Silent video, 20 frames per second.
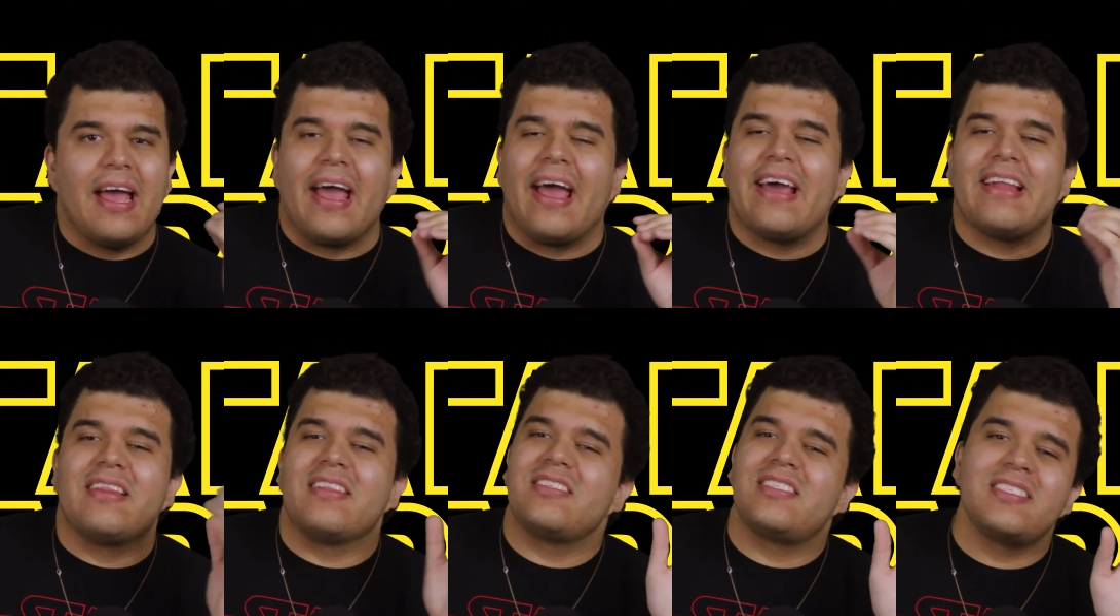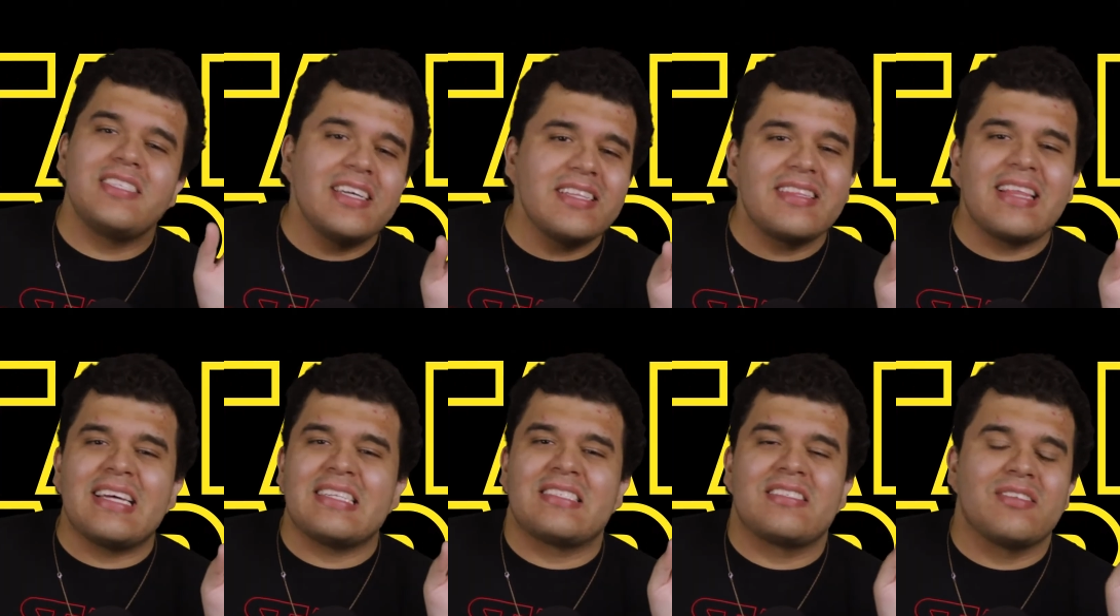And the shit
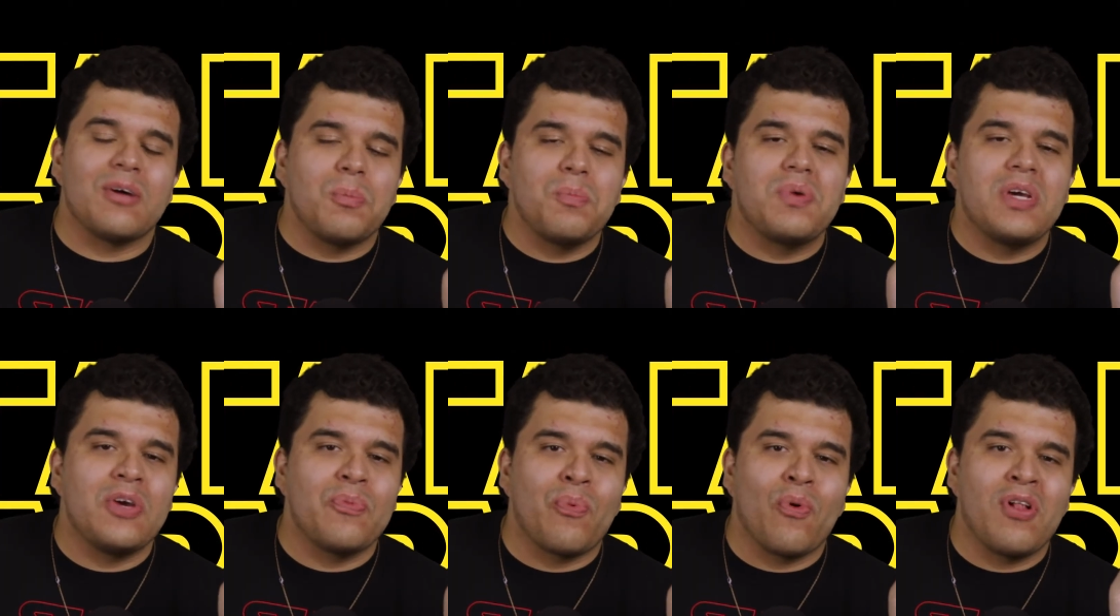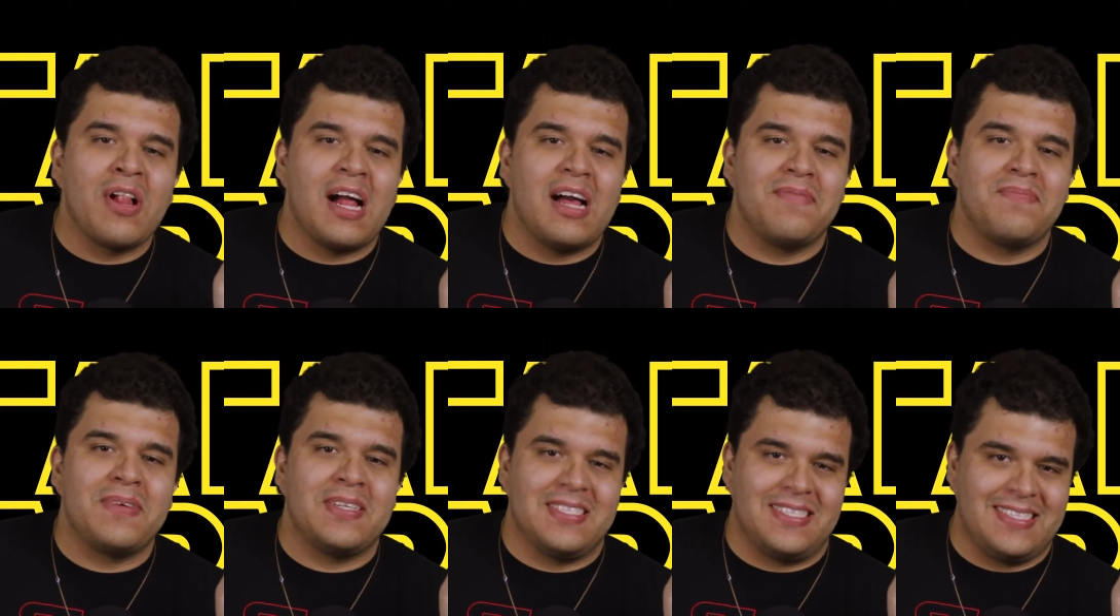that some people
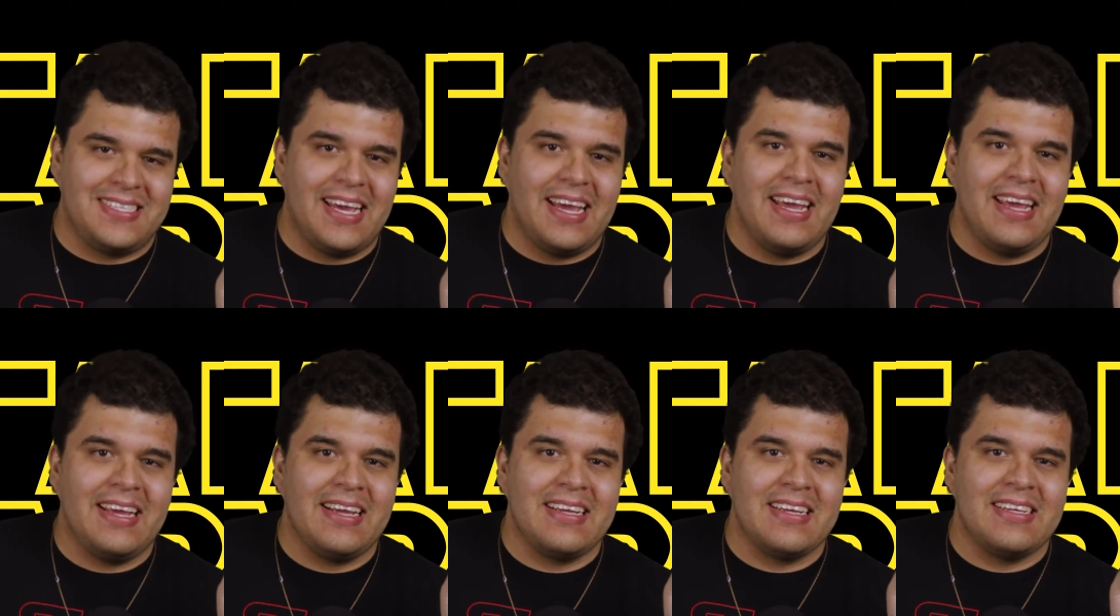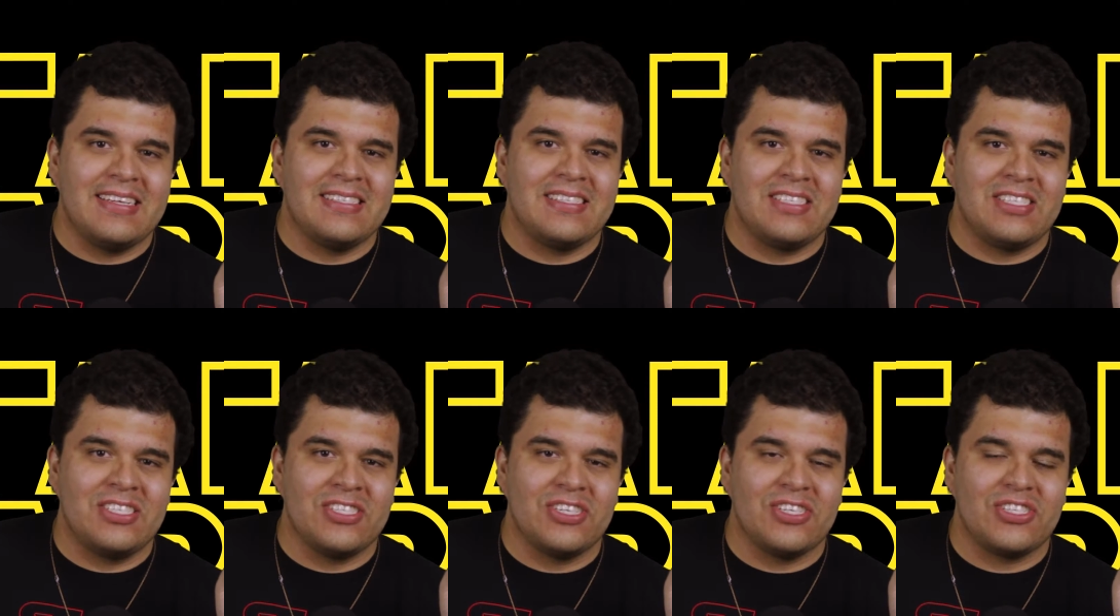have been saying is
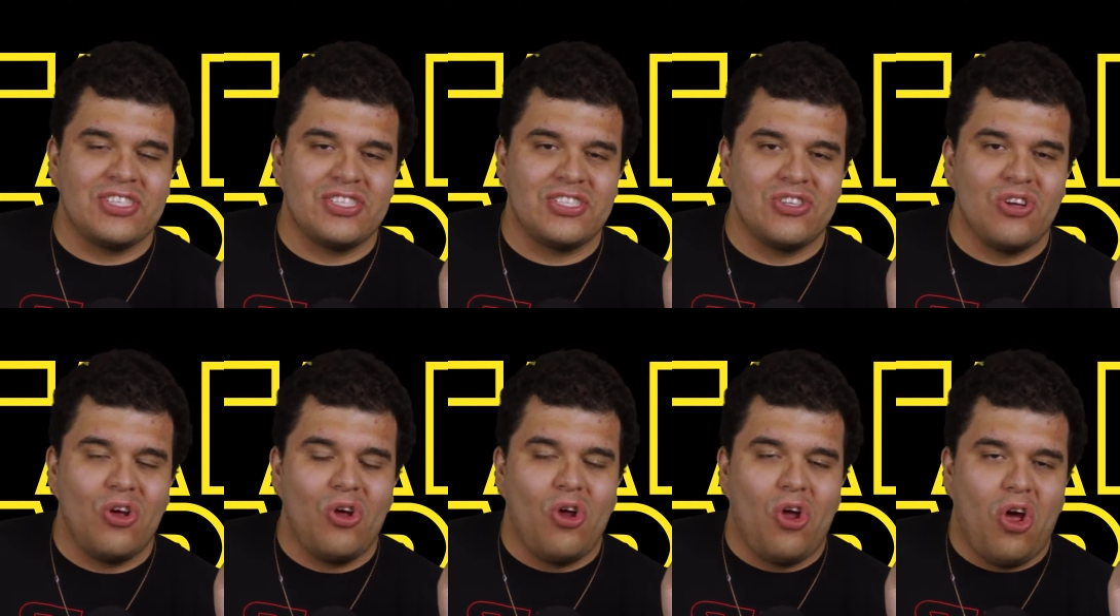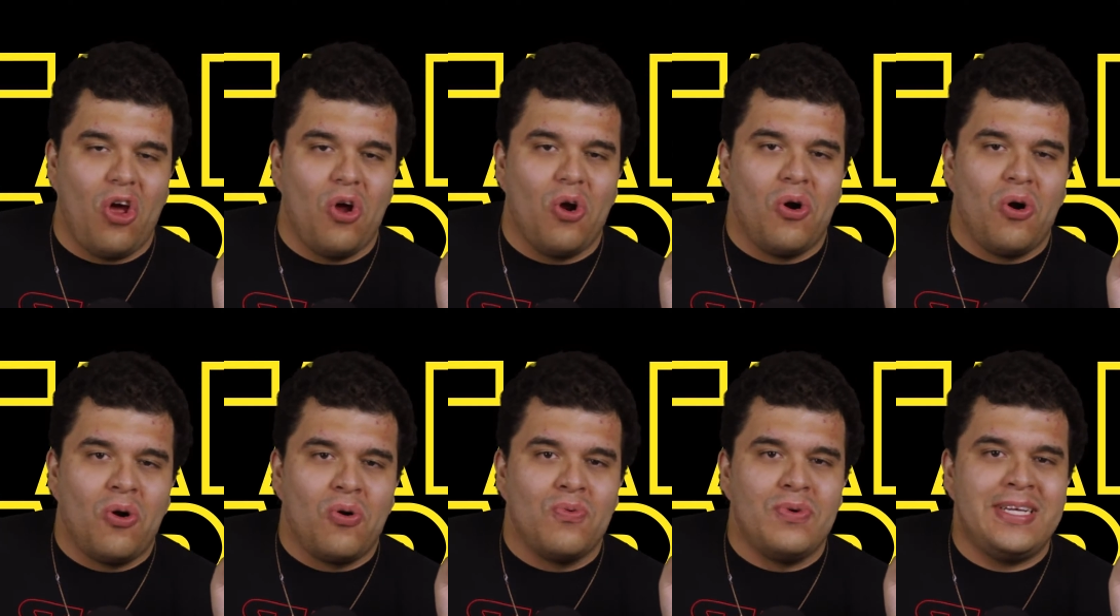just
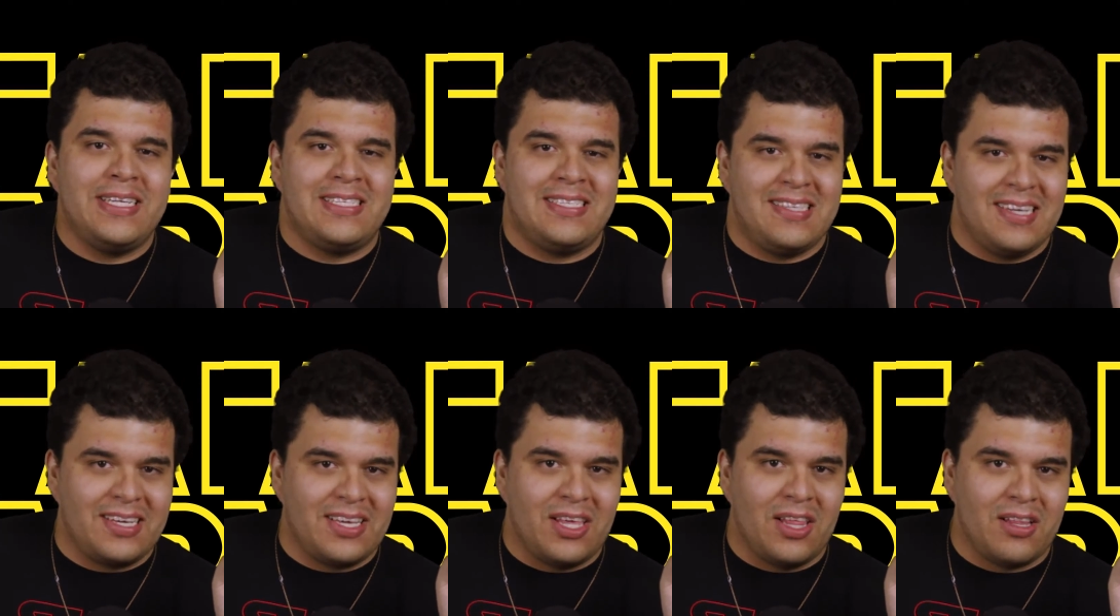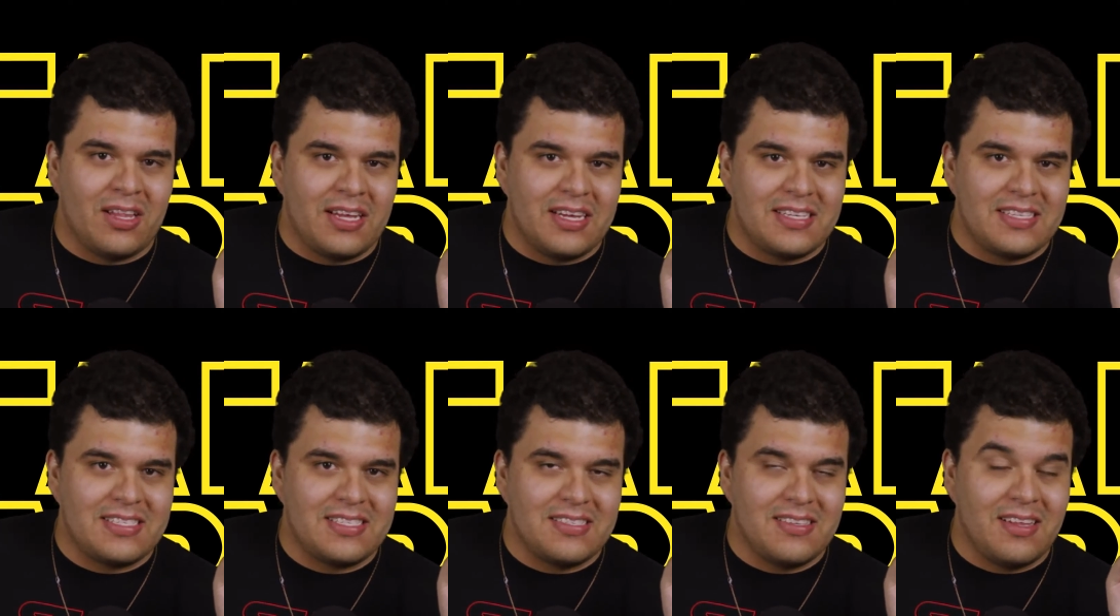
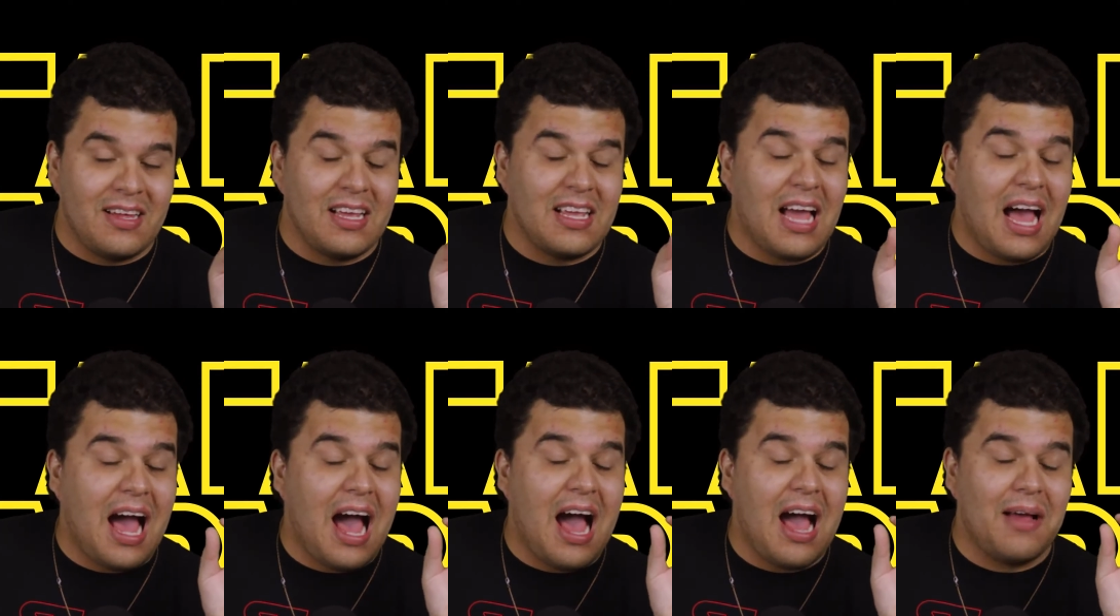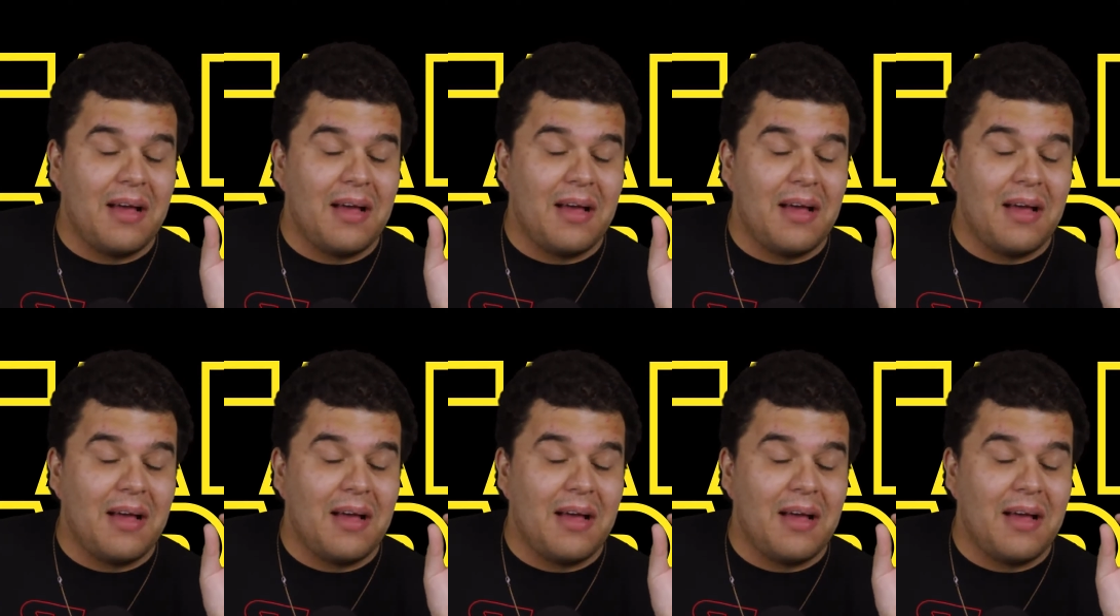ridiculous. Like,